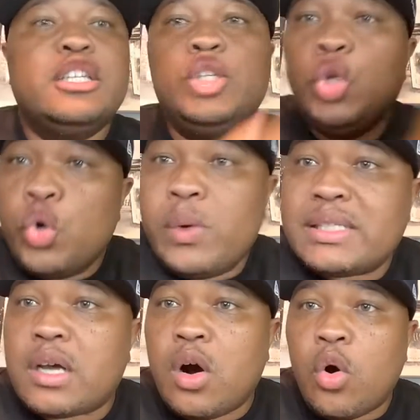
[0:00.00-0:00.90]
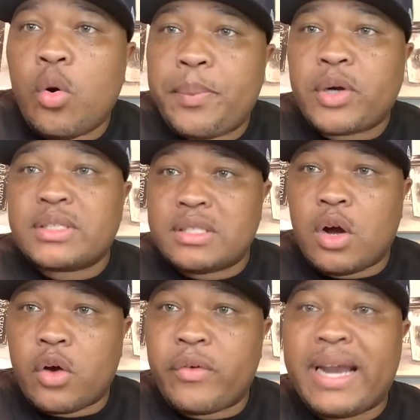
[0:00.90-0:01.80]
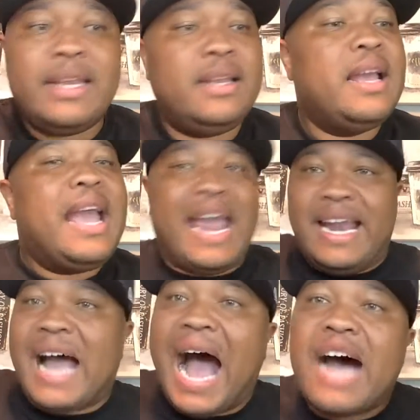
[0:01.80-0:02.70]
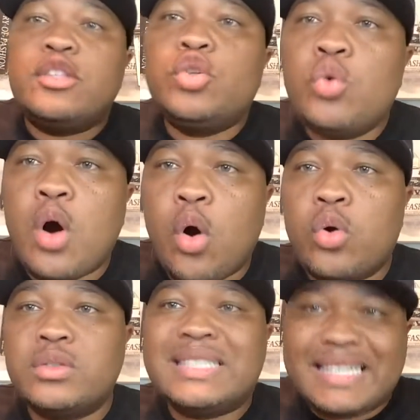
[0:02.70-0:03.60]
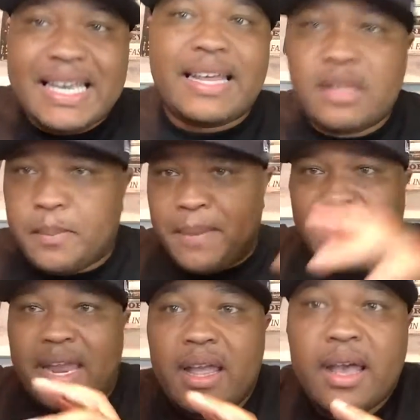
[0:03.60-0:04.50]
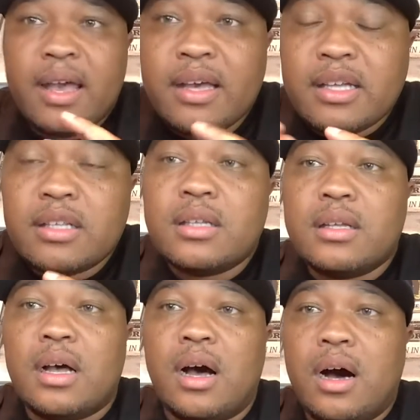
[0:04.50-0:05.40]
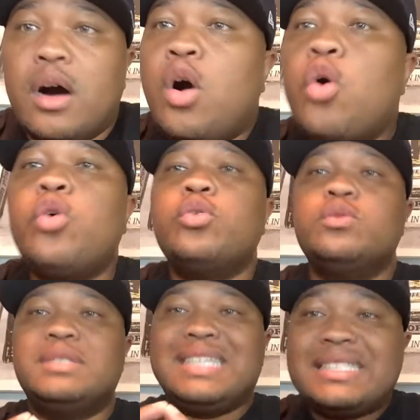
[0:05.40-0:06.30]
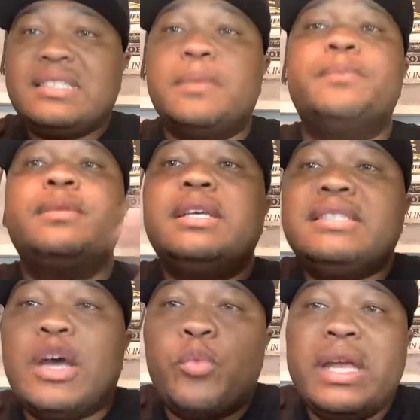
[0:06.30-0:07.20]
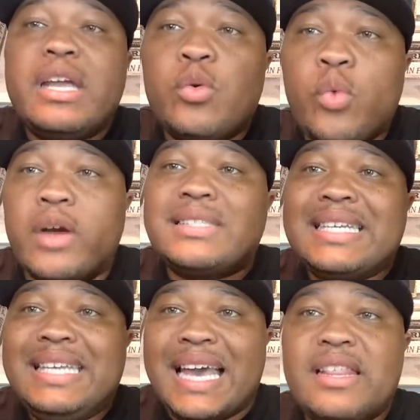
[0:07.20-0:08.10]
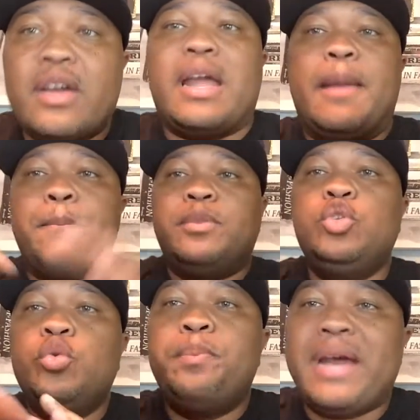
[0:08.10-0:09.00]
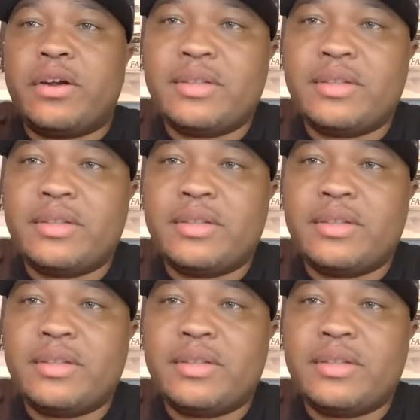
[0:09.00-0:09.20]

you was a whole person already, and our two wholes together made a whole system that we can work together and do better